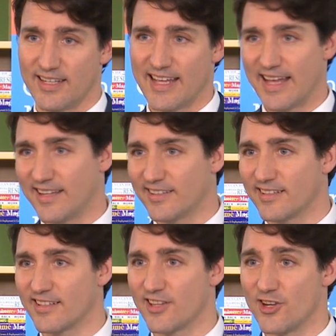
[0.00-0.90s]
and
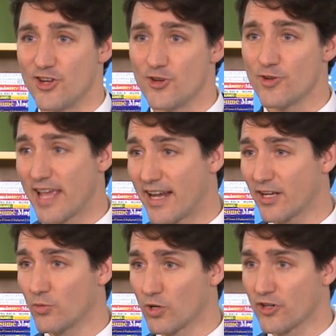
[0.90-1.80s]
the new
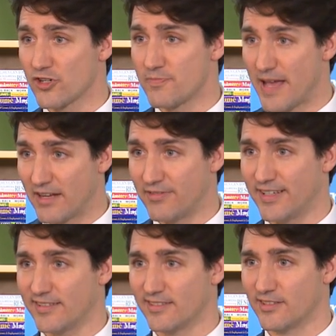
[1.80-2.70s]
Canada Workers
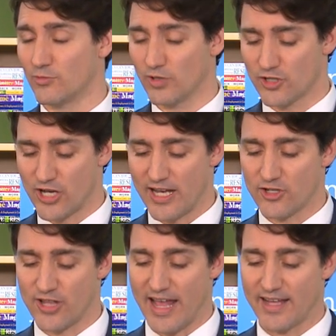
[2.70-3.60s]
Benefit will
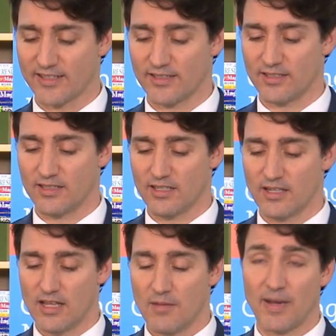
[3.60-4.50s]
change that.
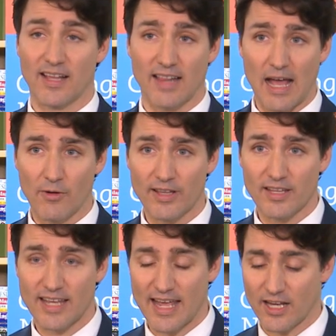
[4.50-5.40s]
By allowing
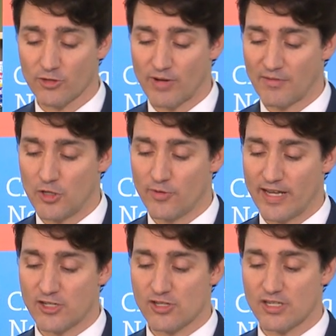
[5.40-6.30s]
the Canada Revenue
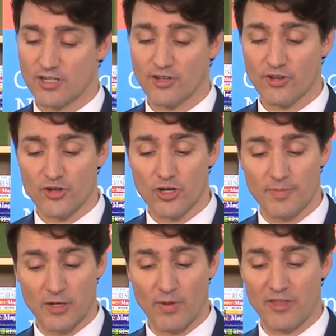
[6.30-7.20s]
Agency to
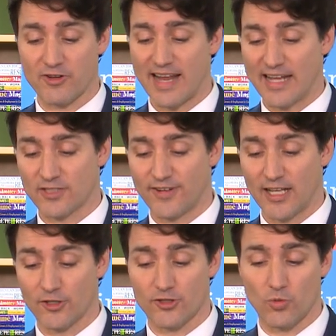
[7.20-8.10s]
determine whether tax
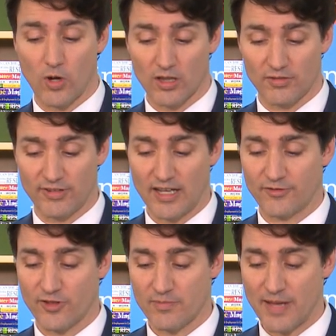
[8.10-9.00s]
filers qualify
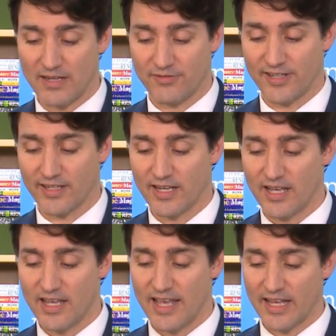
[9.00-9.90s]
for the benefit,
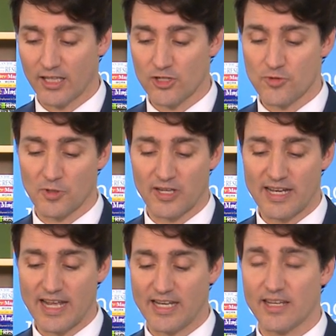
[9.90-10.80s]
eligible
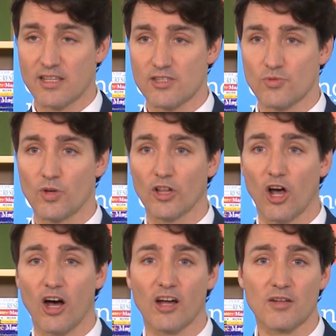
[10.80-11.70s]
Canadians will
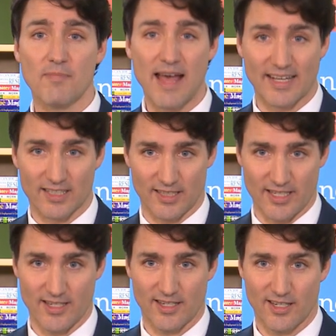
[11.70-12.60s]

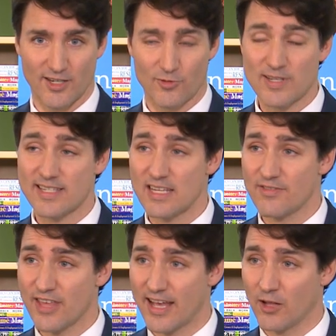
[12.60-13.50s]
automatically
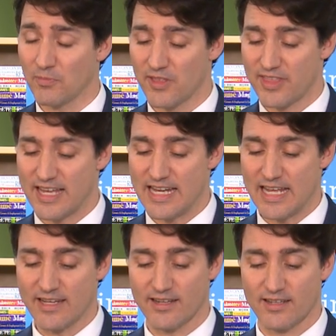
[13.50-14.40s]
receive the help that they
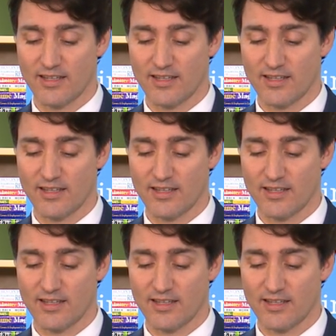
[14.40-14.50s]
need.